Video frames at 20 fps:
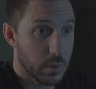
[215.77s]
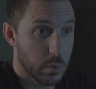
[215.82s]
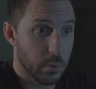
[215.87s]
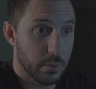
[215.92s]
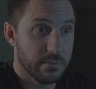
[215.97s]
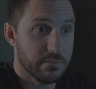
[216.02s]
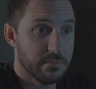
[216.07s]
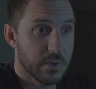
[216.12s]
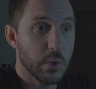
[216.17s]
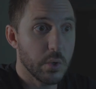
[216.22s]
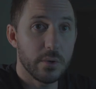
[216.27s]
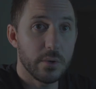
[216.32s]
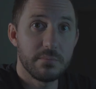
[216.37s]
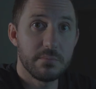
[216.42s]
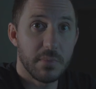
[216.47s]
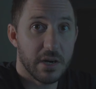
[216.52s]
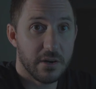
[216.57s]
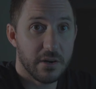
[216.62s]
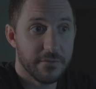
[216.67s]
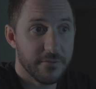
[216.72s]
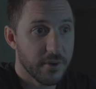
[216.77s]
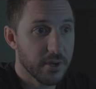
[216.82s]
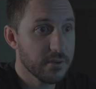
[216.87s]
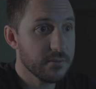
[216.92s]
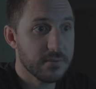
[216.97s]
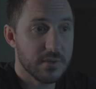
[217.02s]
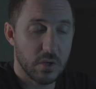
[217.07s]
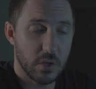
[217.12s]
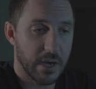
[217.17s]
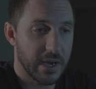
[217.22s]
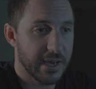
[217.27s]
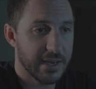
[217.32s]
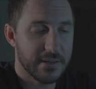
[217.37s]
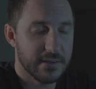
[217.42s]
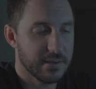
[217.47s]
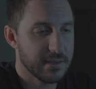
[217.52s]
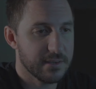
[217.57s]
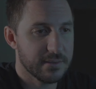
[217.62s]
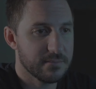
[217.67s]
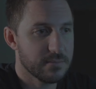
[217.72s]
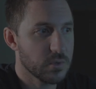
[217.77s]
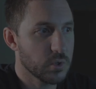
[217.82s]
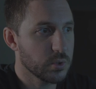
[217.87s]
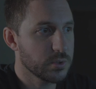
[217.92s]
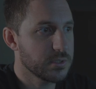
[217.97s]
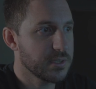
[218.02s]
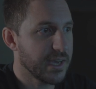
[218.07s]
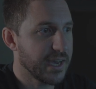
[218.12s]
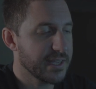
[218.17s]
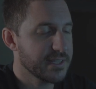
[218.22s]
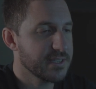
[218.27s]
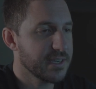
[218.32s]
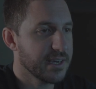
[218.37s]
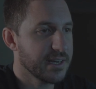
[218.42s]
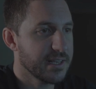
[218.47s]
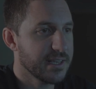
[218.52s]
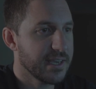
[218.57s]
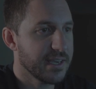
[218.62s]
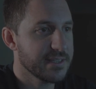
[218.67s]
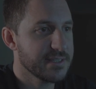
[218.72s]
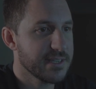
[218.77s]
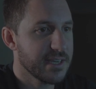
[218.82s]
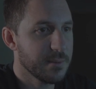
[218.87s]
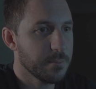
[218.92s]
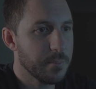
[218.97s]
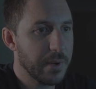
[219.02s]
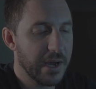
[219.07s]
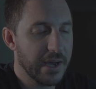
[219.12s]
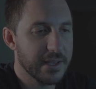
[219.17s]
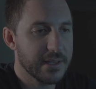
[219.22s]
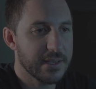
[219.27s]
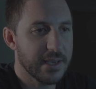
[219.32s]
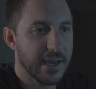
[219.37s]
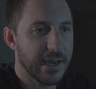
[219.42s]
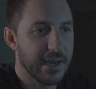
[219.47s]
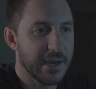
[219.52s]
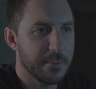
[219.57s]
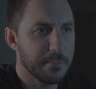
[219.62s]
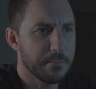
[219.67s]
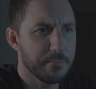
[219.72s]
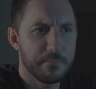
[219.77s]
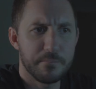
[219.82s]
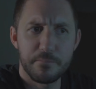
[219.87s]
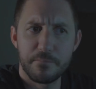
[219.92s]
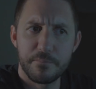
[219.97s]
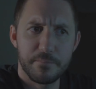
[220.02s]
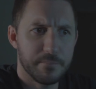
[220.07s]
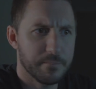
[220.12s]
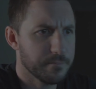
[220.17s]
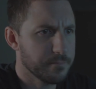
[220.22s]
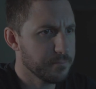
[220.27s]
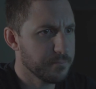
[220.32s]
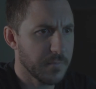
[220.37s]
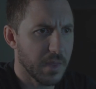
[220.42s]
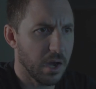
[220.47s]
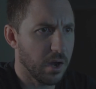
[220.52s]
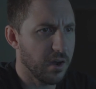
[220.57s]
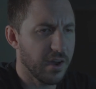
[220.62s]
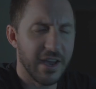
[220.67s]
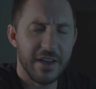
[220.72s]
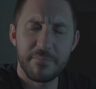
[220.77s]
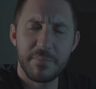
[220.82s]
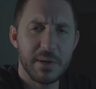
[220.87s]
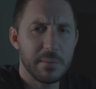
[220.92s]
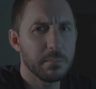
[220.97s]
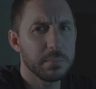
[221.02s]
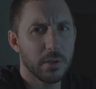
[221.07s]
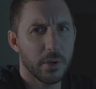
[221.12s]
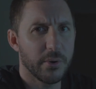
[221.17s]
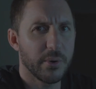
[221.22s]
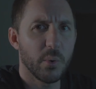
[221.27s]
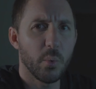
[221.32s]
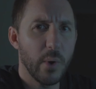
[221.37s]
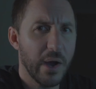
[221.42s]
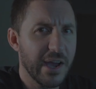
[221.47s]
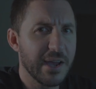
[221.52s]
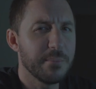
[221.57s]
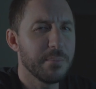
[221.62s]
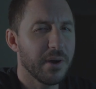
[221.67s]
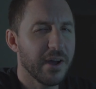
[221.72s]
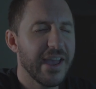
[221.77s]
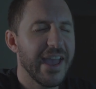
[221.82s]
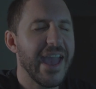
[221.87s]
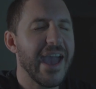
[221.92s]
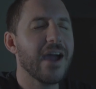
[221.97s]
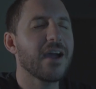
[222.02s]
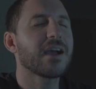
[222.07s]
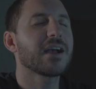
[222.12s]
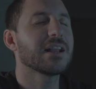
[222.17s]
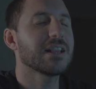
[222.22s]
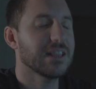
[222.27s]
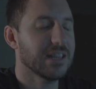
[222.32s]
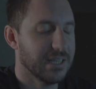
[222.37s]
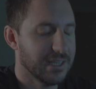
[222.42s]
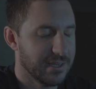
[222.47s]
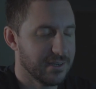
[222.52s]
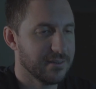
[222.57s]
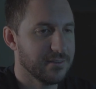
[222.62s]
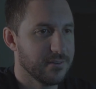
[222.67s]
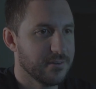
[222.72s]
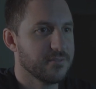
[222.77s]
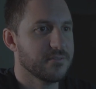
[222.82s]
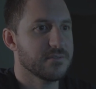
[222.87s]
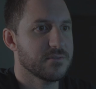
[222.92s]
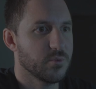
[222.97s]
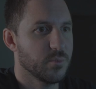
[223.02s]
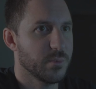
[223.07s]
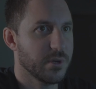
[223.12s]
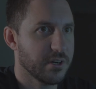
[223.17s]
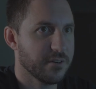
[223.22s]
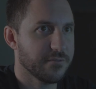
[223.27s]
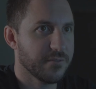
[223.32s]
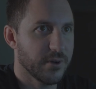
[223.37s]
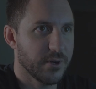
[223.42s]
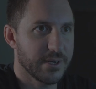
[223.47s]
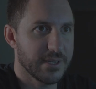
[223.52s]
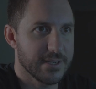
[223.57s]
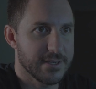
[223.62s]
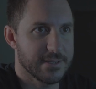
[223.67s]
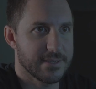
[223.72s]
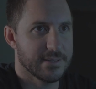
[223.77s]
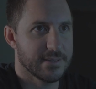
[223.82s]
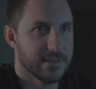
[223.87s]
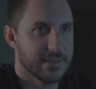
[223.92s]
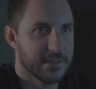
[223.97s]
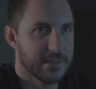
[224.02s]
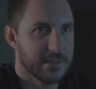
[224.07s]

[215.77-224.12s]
Good microphone, good to add to any headset, but I have been blown away by how clear the crystal microphone is.